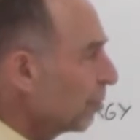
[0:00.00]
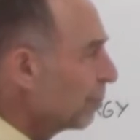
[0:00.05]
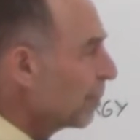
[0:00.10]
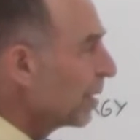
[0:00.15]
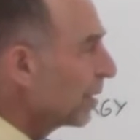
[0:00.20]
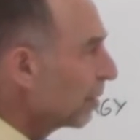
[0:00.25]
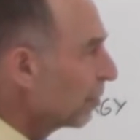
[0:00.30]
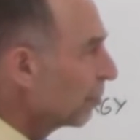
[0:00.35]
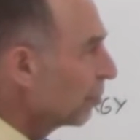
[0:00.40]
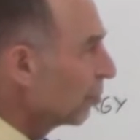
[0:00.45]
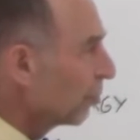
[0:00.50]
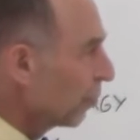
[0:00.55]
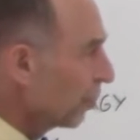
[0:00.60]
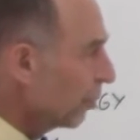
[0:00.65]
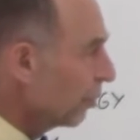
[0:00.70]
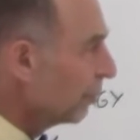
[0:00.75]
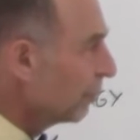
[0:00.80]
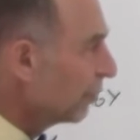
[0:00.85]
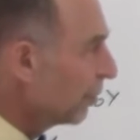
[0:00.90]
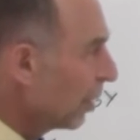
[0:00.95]
must be
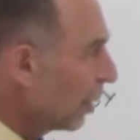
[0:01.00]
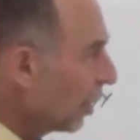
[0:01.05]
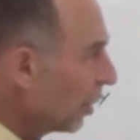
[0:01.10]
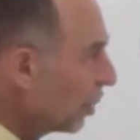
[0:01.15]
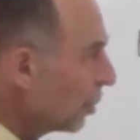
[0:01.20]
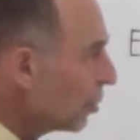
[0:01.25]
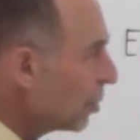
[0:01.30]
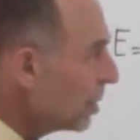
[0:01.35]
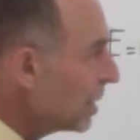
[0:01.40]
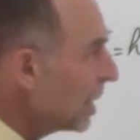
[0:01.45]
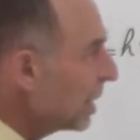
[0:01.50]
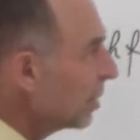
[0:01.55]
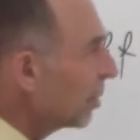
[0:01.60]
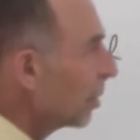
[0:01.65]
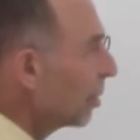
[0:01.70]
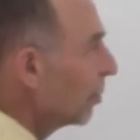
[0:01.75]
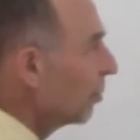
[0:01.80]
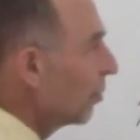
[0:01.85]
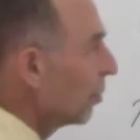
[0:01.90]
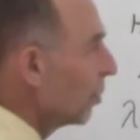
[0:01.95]
conserved, You need,
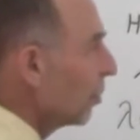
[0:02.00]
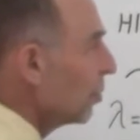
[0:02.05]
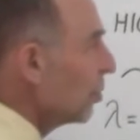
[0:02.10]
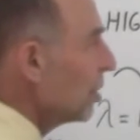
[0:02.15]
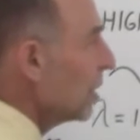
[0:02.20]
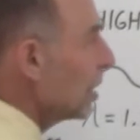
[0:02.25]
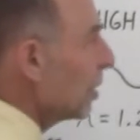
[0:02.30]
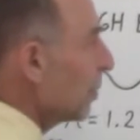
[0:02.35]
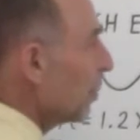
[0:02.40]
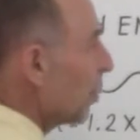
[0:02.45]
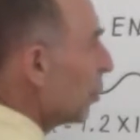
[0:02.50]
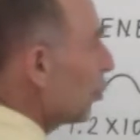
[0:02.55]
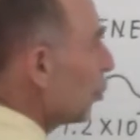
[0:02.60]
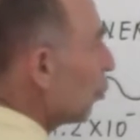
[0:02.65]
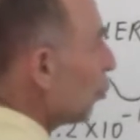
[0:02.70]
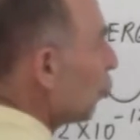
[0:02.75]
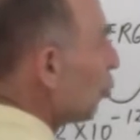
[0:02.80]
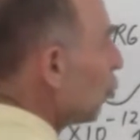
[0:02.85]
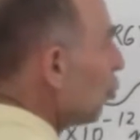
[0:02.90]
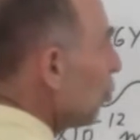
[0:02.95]
to you need to
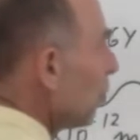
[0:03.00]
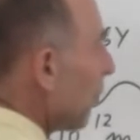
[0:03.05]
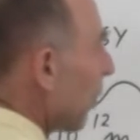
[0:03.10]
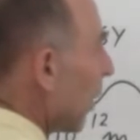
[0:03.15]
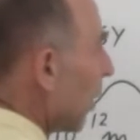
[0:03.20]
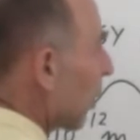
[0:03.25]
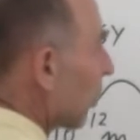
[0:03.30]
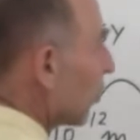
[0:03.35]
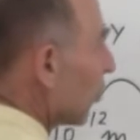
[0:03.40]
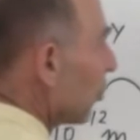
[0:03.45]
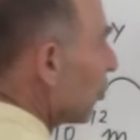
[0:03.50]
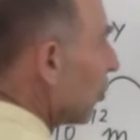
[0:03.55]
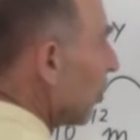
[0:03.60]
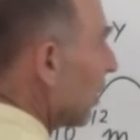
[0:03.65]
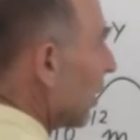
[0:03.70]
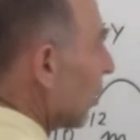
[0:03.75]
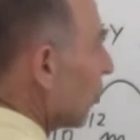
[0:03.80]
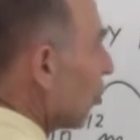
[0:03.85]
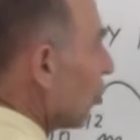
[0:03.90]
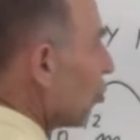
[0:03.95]
produce two particles so
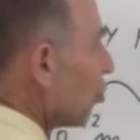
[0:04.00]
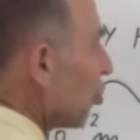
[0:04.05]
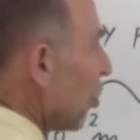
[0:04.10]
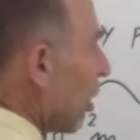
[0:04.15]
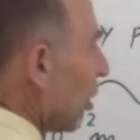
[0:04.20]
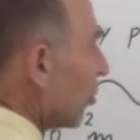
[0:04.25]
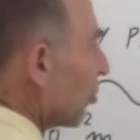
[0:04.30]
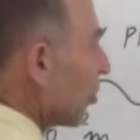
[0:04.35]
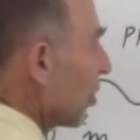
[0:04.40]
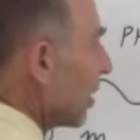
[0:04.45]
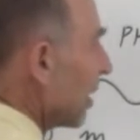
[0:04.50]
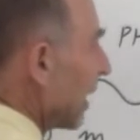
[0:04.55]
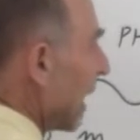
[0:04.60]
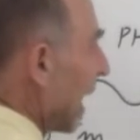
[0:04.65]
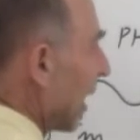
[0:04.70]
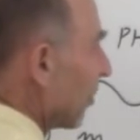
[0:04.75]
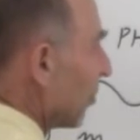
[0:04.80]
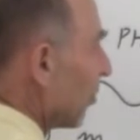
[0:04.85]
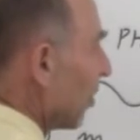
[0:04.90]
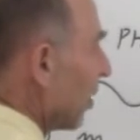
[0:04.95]
that the charge can
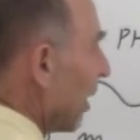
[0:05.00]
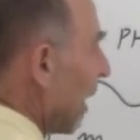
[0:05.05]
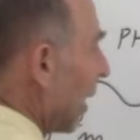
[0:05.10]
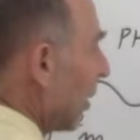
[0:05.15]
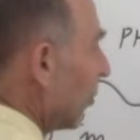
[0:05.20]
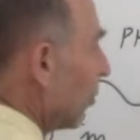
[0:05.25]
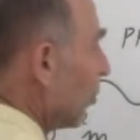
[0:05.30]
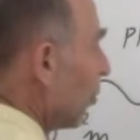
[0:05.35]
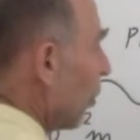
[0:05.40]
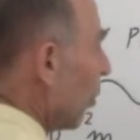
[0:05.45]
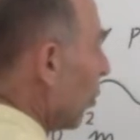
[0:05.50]
cancel out.